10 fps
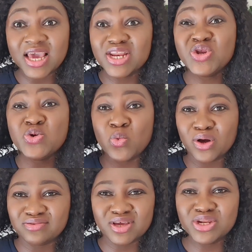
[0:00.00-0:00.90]
a new
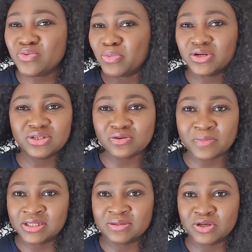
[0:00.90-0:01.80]
political
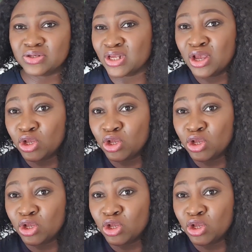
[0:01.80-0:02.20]
party, because